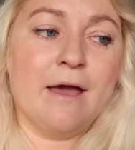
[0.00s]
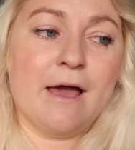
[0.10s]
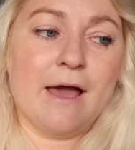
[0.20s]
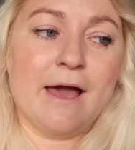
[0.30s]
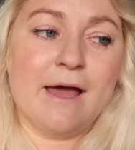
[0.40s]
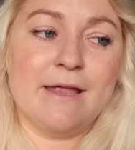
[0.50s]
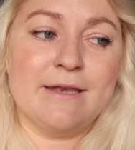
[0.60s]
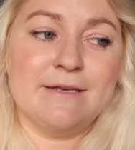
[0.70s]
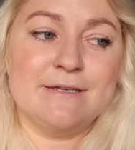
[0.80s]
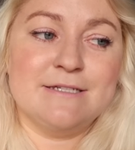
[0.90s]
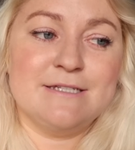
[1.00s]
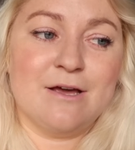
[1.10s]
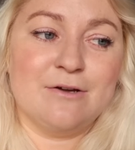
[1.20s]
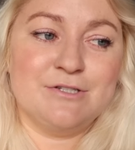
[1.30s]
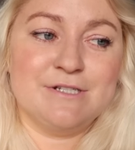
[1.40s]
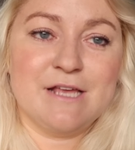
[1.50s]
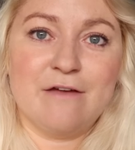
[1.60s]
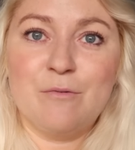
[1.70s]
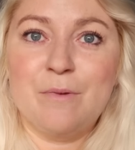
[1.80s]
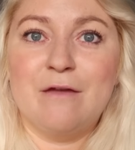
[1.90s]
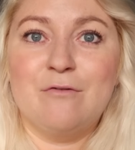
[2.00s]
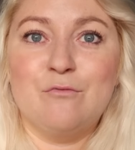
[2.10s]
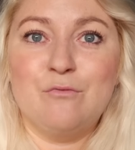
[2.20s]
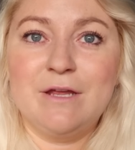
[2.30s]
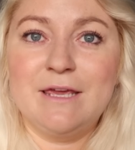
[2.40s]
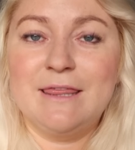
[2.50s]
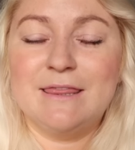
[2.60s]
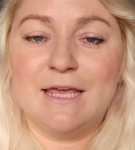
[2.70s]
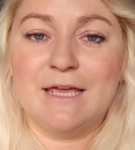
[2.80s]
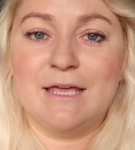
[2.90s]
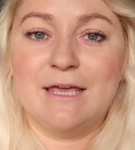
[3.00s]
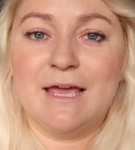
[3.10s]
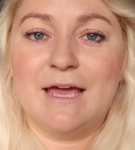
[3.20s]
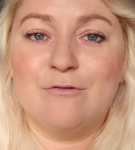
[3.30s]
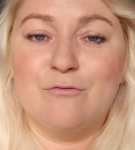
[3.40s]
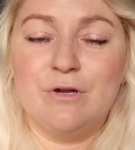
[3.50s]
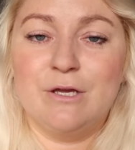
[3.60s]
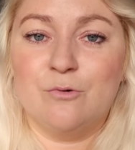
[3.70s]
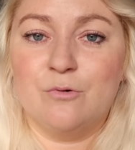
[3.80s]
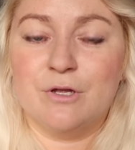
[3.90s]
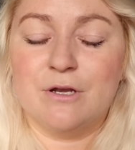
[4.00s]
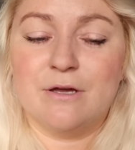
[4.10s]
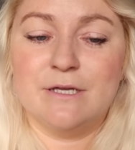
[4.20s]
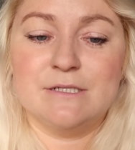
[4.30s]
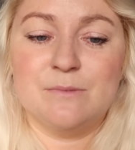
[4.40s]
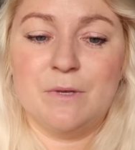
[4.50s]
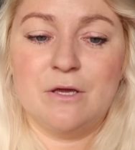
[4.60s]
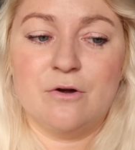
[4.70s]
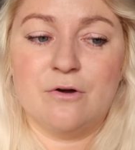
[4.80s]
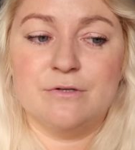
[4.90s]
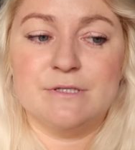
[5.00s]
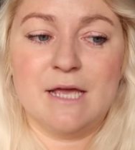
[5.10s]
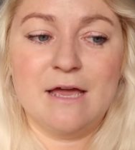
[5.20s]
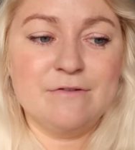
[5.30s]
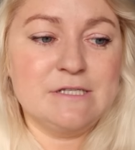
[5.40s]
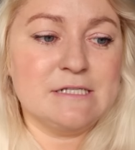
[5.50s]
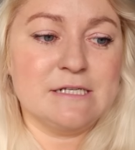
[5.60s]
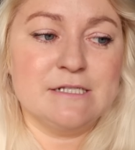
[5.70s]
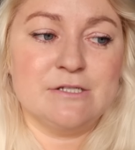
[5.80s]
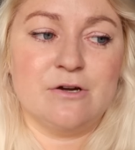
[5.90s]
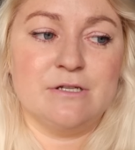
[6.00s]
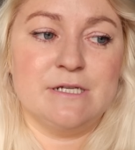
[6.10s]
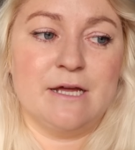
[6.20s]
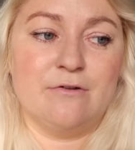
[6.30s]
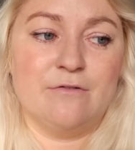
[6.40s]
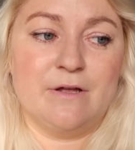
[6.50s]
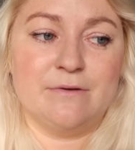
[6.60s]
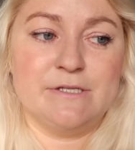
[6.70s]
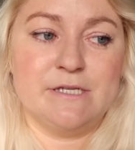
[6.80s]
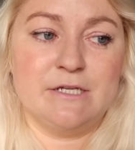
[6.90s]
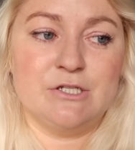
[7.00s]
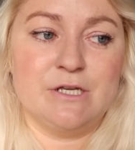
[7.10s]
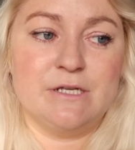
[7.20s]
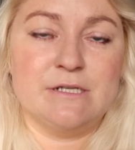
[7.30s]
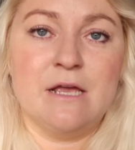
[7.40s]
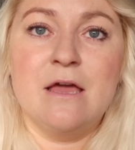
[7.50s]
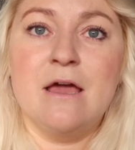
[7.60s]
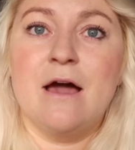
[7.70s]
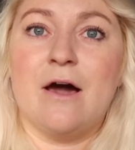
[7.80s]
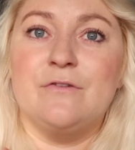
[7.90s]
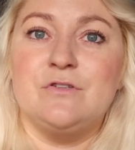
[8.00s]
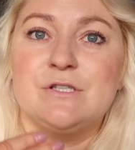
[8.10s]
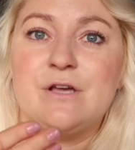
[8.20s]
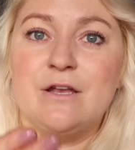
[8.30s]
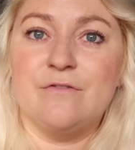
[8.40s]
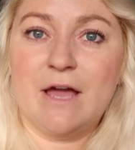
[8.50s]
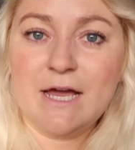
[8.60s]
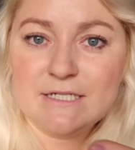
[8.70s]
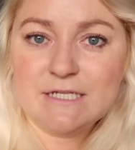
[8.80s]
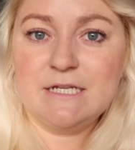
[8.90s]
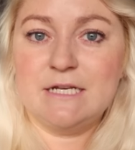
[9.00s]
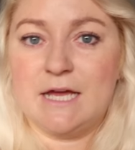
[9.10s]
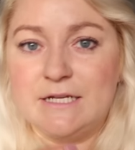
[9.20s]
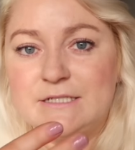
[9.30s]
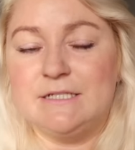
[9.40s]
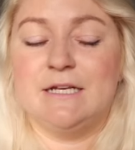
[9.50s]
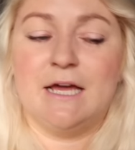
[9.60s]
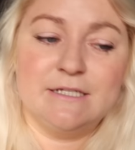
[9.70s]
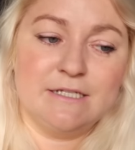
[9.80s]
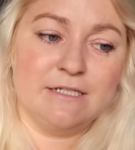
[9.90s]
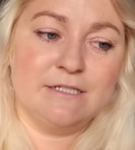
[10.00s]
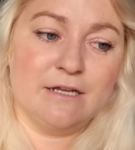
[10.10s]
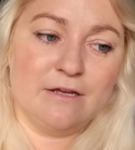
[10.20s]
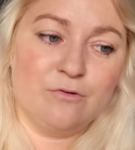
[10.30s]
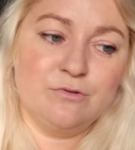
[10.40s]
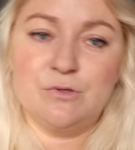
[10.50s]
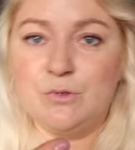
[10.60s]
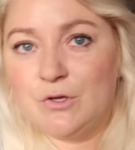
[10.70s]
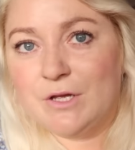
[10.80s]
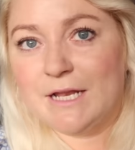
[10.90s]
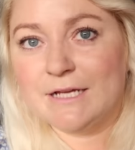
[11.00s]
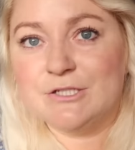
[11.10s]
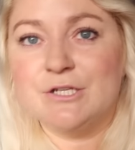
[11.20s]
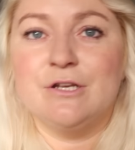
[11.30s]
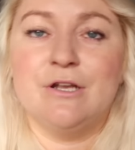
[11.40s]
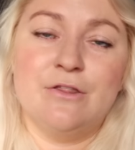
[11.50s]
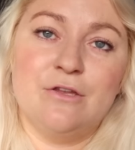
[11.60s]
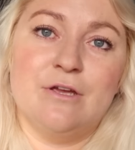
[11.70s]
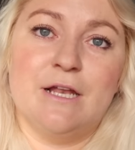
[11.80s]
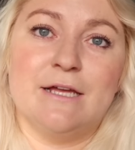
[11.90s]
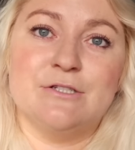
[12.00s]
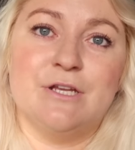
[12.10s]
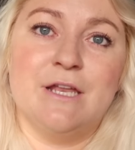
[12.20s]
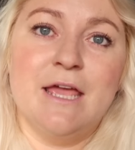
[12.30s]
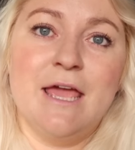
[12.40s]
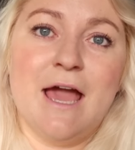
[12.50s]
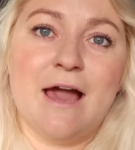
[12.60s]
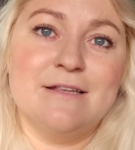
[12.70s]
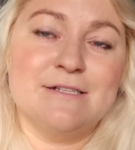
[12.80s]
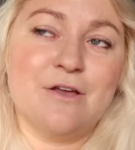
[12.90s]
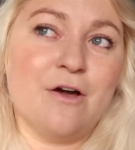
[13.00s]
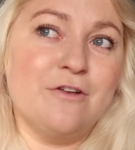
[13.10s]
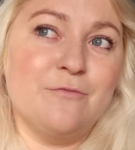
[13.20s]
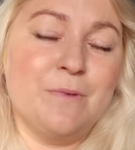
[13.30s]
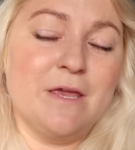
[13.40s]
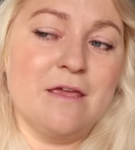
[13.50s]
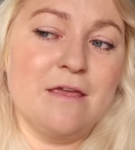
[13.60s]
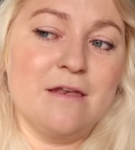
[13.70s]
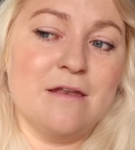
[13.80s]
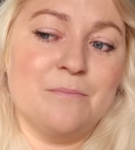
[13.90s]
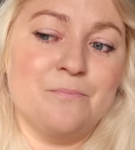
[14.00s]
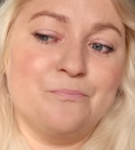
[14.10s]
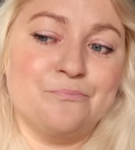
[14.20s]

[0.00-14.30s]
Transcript: and I'll just have a bit of a rethink and reorganize, because ever since I started Elderflower Stitches, I've just kind of added and added and added, or do a new collection, another new collection, and it's kind of been,